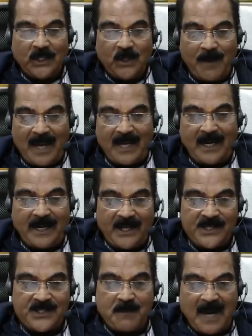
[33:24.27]

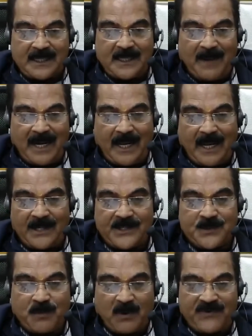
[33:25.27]
humanities,
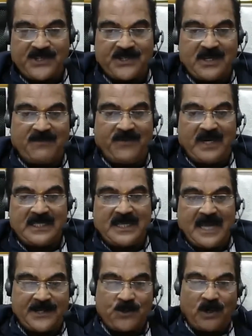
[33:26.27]
mathematics, professional fields.
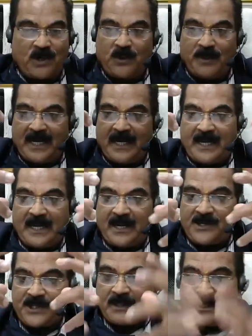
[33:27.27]
There is going to be
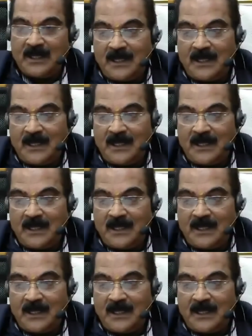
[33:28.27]
integration.